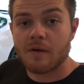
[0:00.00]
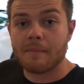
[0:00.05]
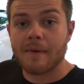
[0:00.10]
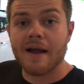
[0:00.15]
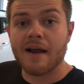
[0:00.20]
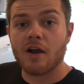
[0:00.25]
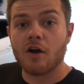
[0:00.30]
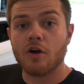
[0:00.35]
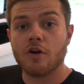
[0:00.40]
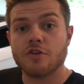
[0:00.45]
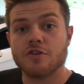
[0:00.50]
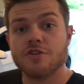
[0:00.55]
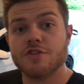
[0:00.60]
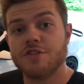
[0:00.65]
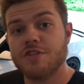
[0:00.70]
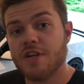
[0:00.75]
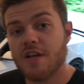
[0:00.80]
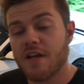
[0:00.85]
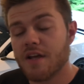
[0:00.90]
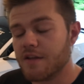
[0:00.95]
on my car
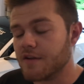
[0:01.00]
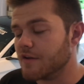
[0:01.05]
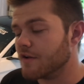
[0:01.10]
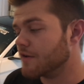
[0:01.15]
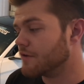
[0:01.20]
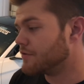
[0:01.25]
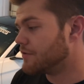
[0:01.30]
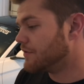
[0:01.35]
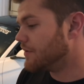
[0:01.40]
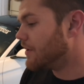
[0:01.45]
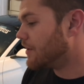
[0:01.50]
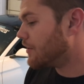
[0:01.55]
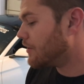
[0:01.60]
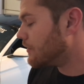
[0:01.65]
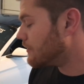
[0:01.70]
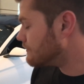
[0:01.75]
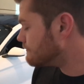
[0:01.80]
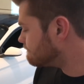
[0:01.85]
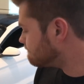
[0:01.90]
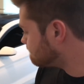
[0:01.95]
just yet, you know,
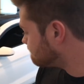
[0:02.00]
so